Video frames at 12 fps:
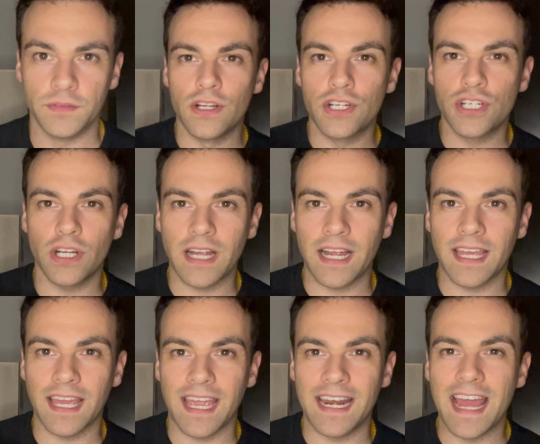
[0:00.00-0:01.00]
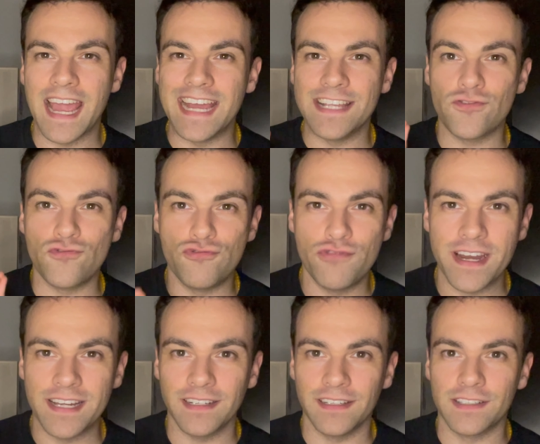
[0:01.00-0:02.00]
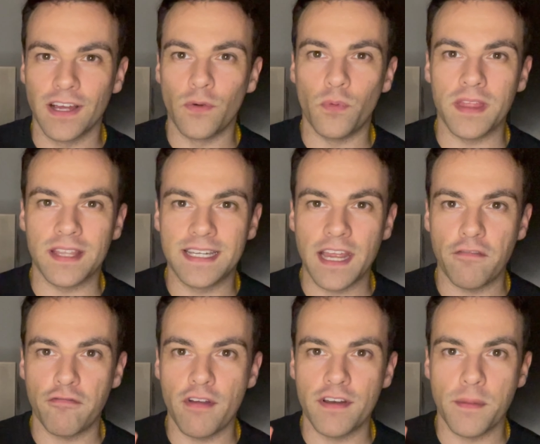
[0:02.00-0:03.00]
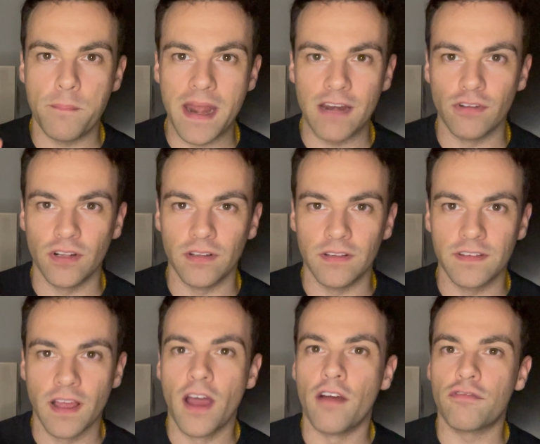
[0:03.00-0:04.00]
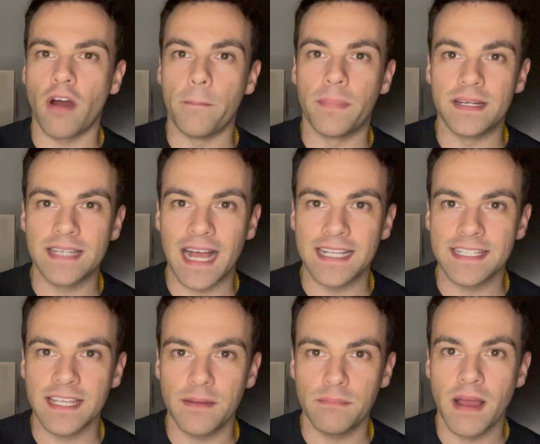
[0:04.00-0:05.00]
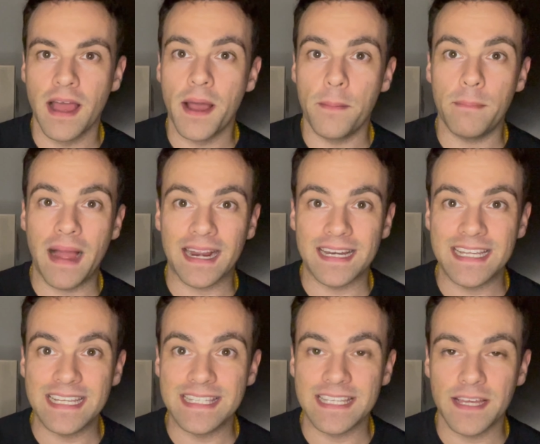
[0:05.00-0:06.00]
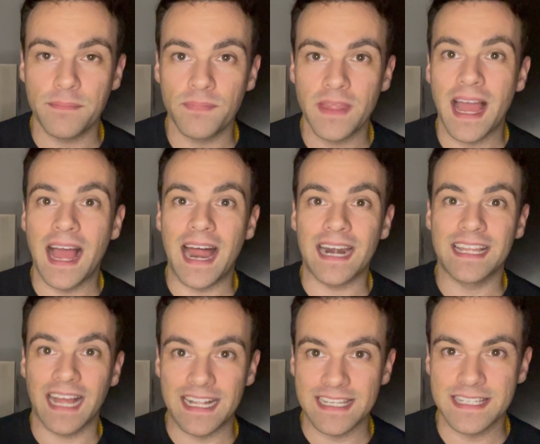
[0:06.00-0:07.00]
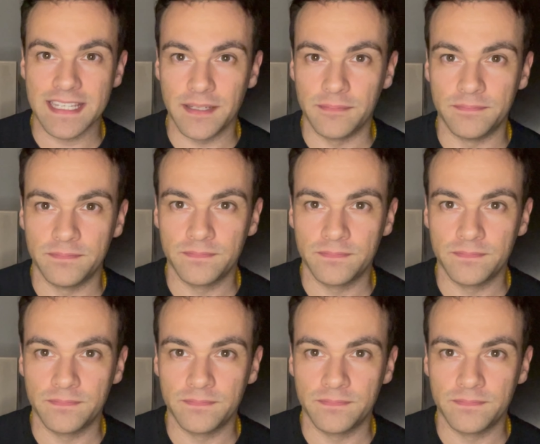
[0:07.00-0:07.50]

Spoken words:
Sugarcane is riddled with different minerals from potassium, magnesium, and calcium.